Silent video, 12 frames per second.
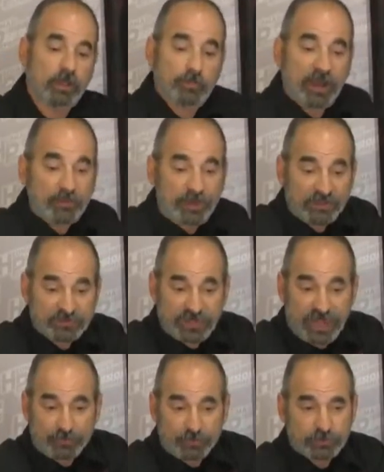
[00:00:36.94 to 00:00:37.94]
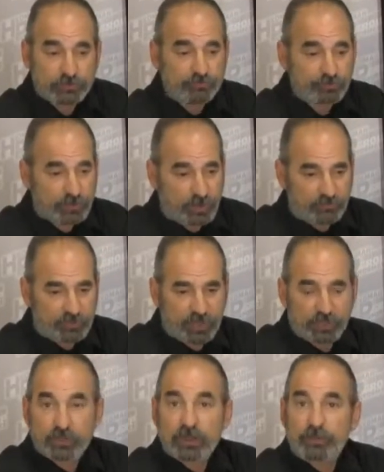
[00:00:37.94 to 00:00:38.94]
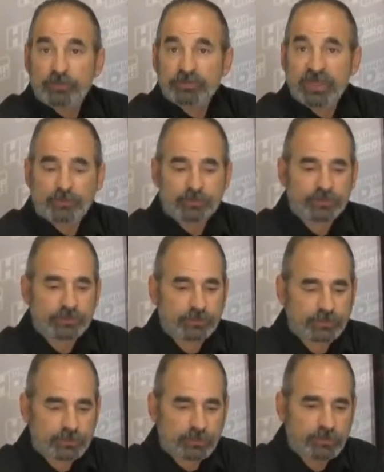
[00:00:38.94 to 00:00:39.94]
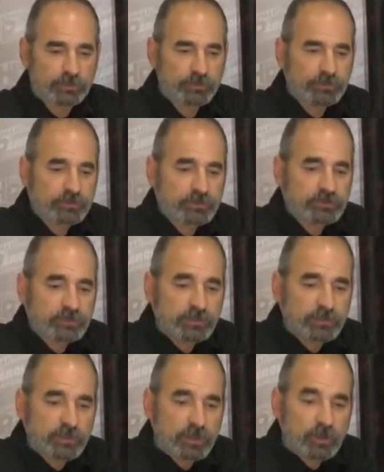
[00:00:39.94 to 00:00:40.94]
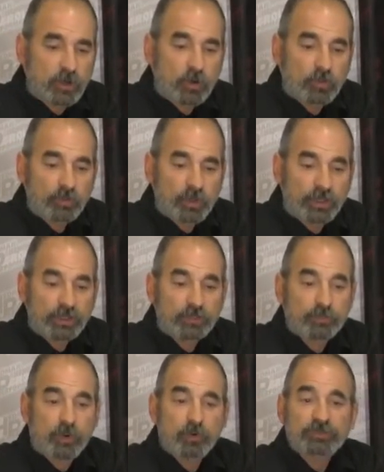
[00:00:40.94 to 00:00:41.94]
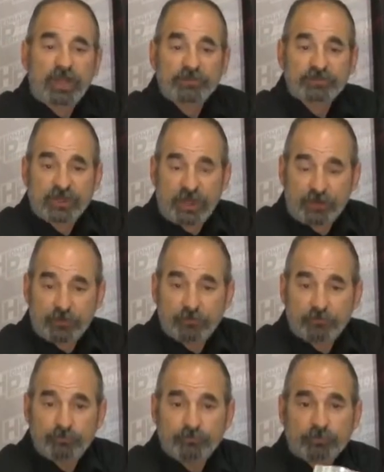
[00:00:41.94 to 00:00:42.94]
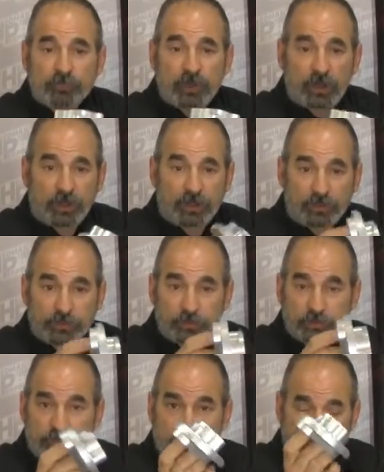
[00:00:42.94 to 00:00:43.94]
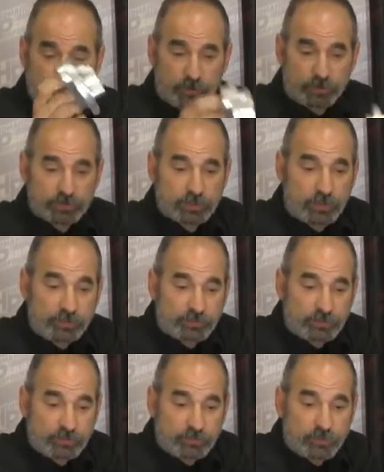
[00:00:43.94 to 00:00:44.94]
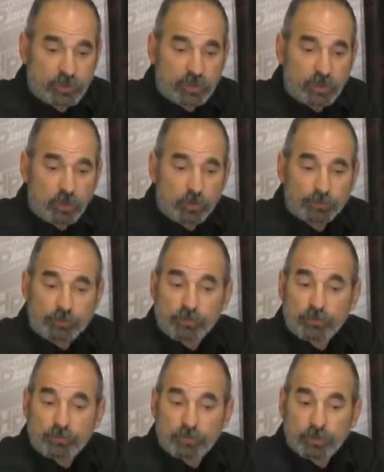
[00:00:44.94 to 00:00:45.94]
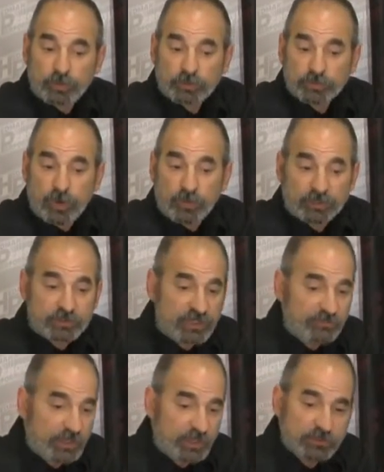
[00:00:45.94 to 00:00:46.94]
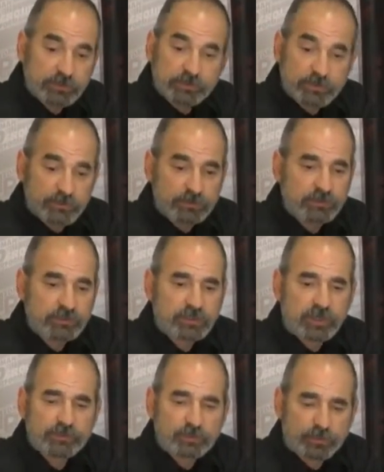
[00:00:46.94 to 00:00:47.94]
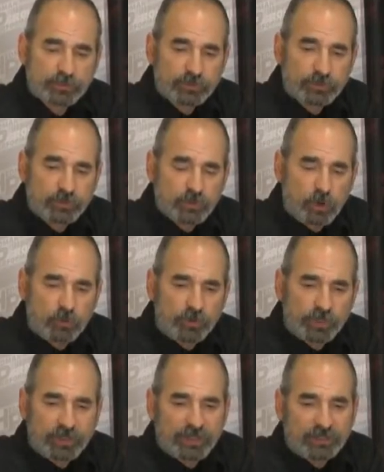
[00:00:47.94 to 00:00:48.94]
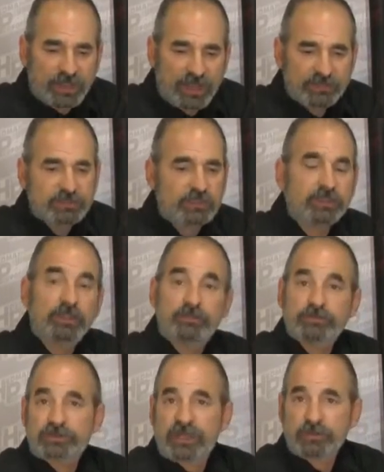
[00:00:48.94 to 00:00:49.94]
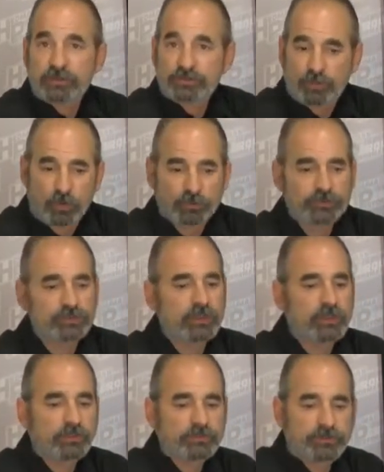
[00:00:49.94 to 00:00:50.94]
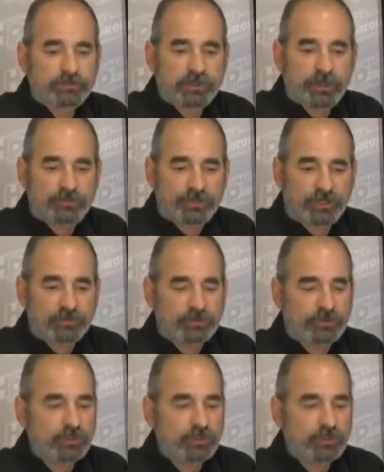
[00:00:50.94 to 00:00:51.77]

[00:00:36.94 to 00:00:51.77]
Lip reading: bypass adapters. I've got a couple samples here to show you. This is a bolt-on style used for the older small block Chevy engines. As you see, it comes with the O-ring and gasket and stainless bolts, so there's nothing extra